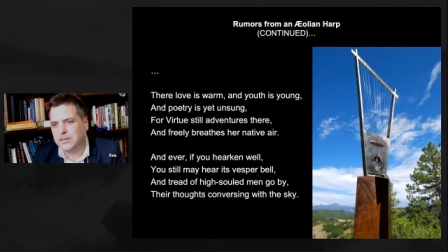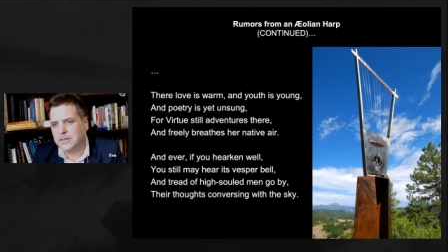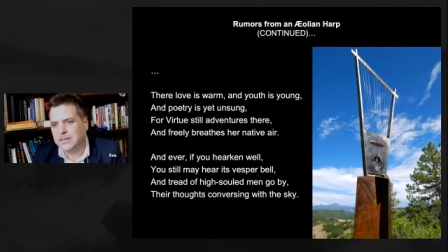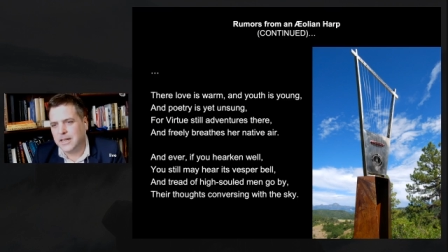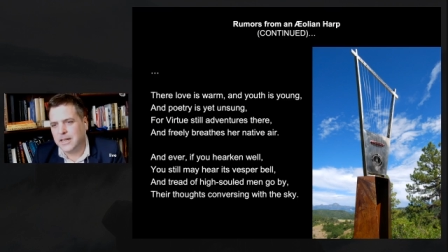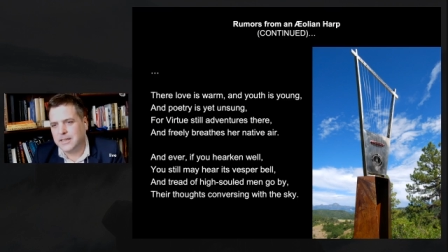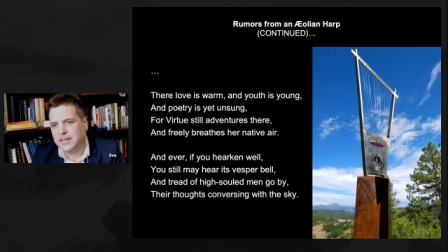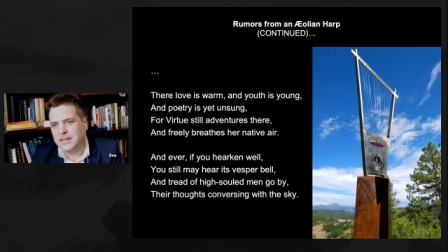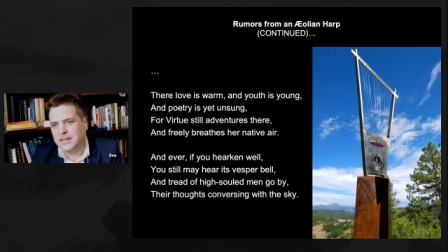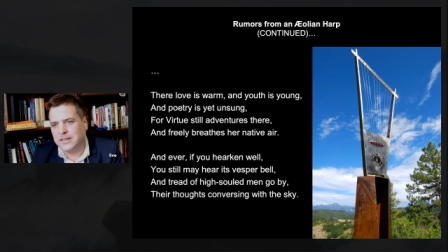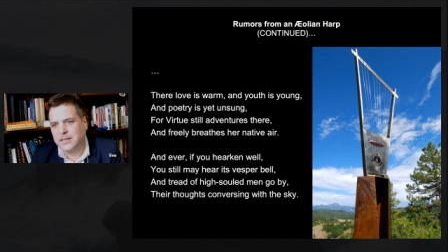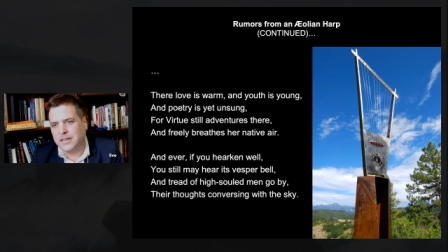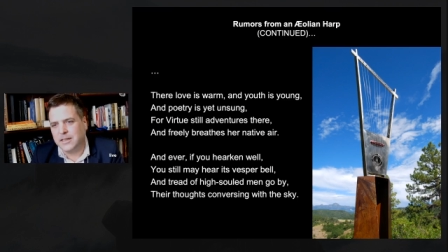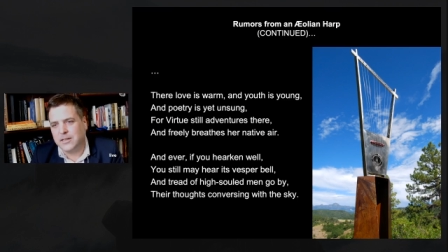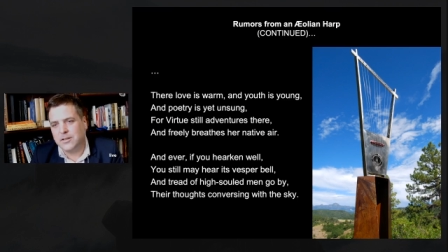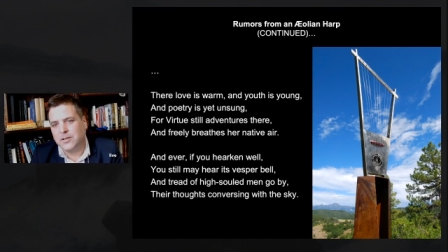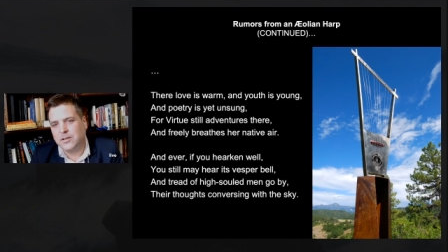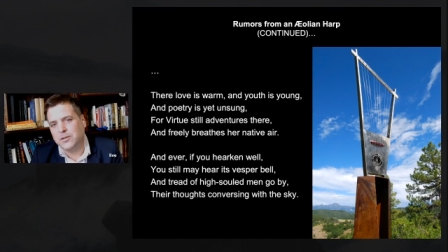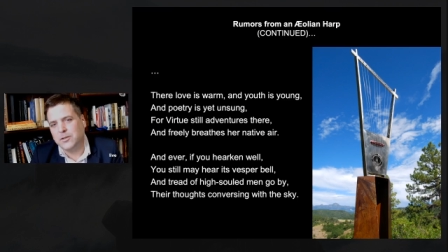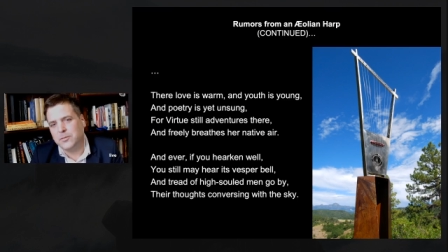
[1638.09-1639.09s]
idea that
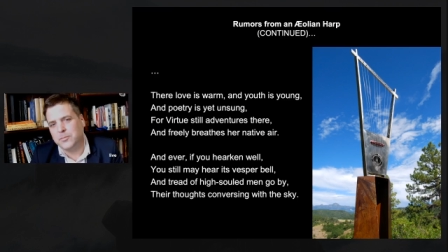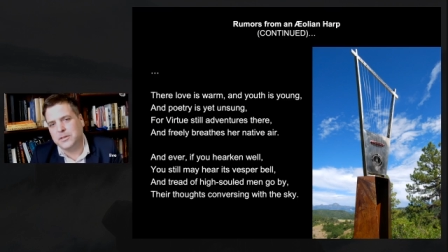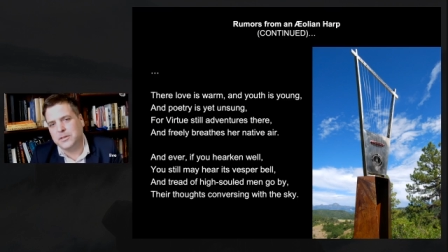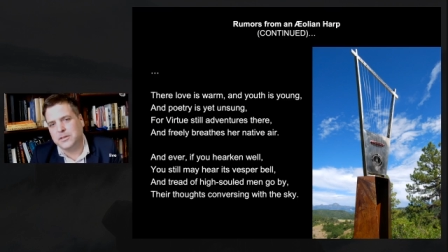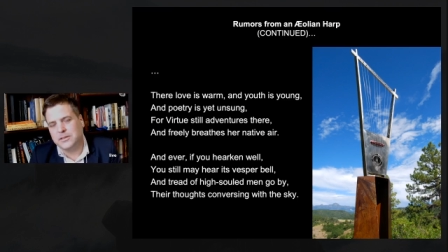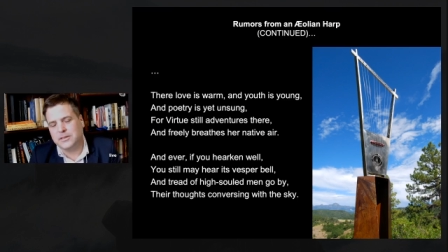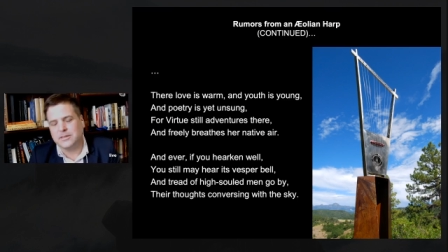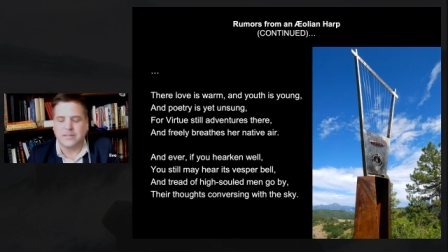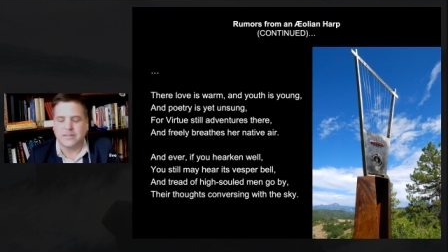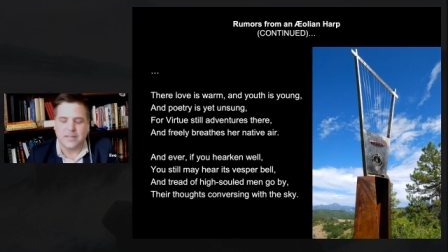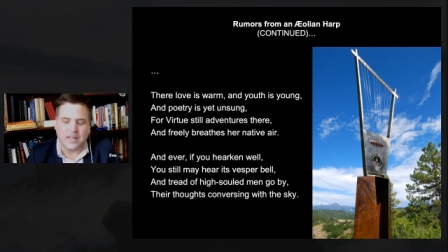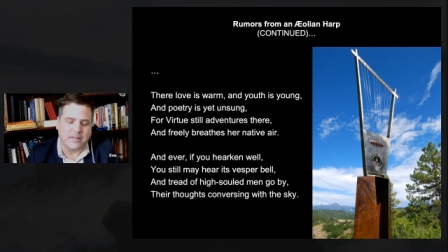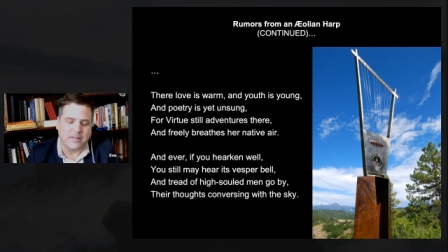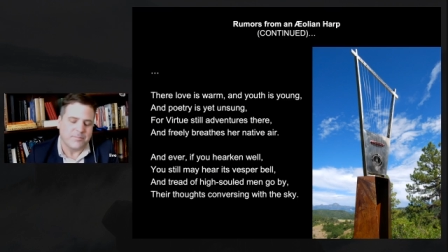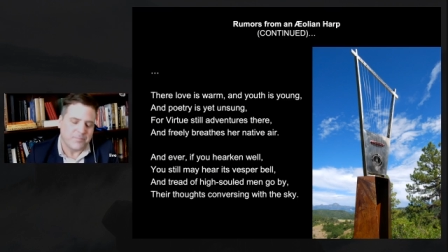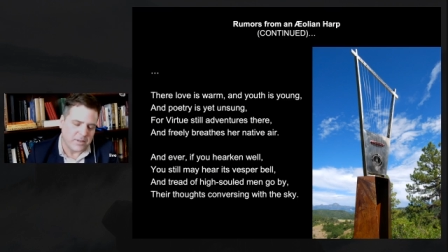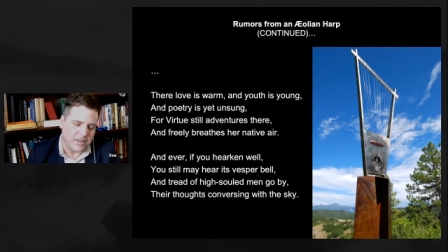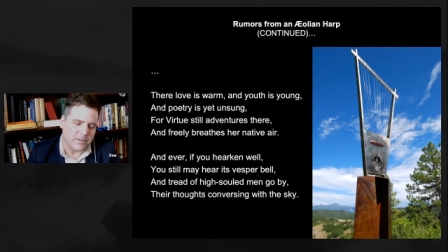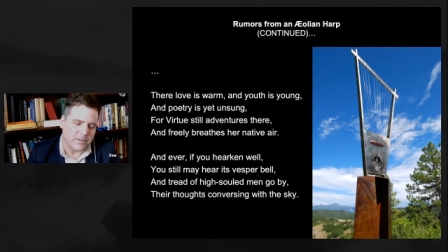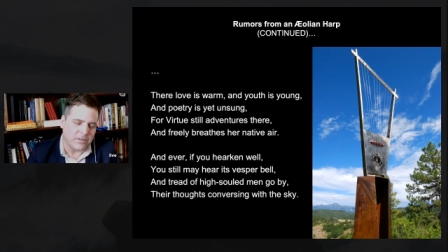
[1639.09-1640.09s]
humans that
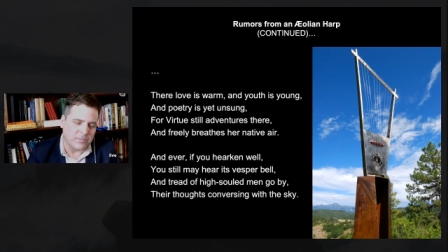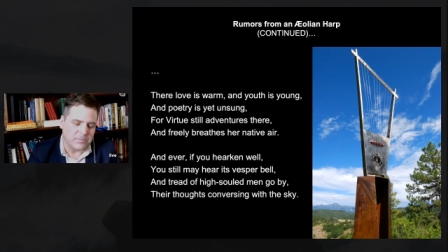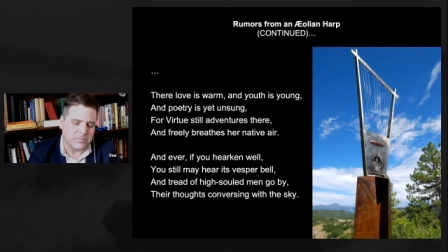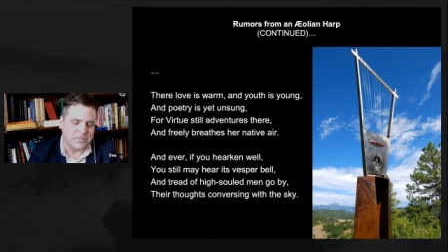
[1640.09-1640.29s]
you know